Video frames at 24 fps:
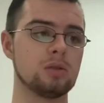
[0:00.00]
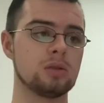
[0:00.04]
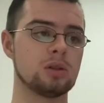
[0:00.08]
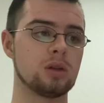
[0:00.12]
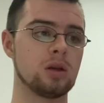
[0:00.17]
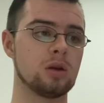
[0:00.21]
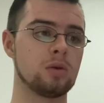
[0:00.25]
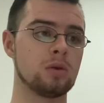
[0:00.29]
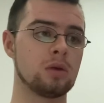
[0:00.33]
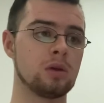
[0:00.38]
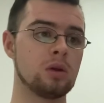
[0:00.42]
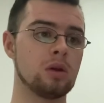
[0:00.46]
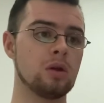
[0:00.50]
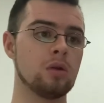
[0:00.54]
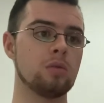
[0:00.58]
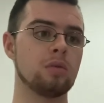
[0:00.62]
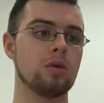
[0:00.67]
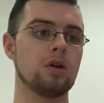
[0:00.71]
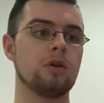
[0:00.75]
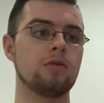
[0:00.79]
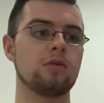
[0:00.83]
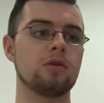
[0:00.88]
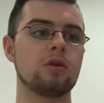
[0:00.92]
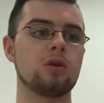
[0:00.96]
So,
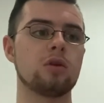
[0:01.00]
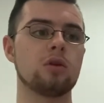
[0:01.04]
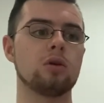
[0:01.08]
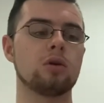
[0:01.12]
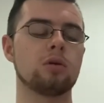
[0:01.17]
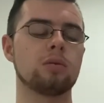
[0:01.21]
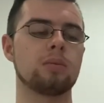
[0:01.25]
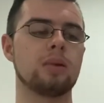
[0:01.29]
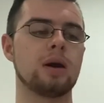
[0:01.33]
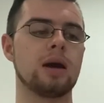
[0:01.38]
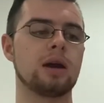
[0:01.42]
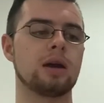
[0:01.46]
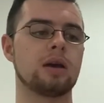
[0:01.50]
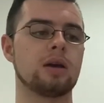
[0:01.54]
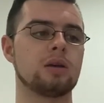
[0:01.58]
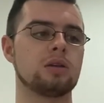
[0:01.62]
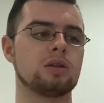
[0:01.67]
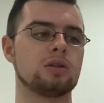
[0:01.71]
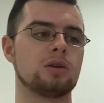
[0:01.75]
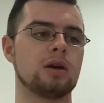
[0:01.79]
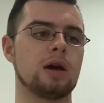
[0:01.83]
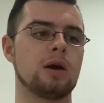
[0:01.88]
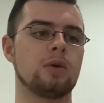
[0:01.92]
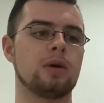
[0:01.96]
but if you look back
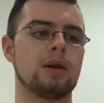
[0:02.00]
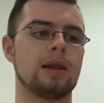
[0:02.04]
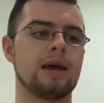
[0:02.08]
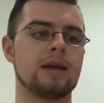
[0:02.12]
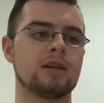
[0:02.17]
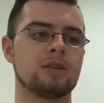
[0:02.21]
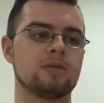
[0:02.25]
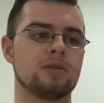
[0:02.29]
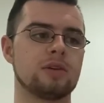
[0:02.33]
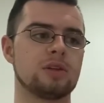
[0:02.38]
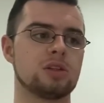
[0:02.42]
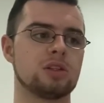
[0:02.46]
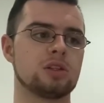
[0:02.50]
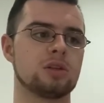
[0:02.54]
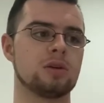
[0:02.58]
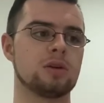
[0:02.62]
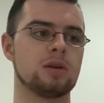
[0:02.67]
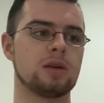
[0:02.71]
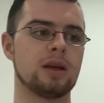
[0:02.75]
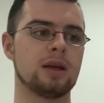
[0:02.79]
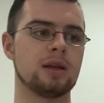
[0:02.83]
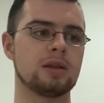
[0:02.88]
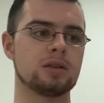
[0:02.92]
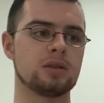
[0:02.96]
at our last fixture
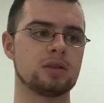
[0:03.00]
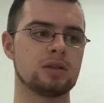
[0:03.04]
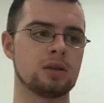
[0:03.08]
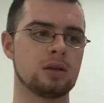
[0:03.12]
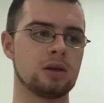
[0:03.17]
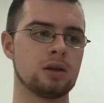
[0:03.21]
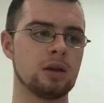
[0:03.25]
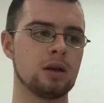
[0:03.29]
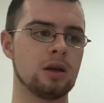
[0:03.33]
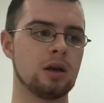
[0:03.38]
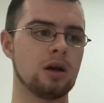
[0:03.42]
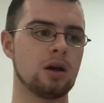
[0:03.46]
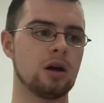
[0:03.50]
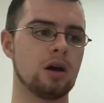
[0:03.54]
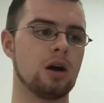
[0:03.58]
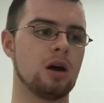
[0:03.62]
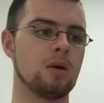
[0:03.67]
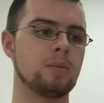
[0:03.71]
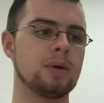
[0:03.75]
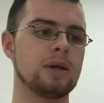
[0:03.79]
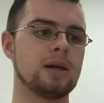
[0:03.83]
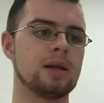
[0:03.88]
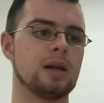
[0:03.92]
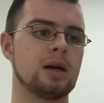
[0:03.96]
against
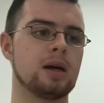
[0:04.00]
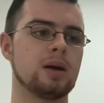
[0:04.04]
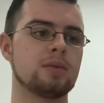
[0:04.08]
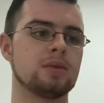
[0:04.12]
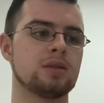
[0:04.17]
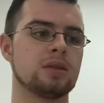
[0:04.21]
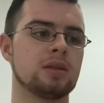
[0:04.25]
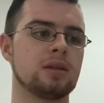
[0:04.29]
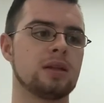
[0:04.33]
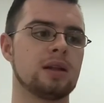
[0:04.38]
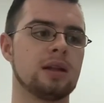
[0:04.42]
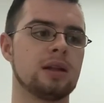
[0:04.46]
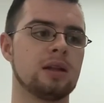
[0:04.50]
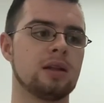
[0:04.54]
RB Leipzig,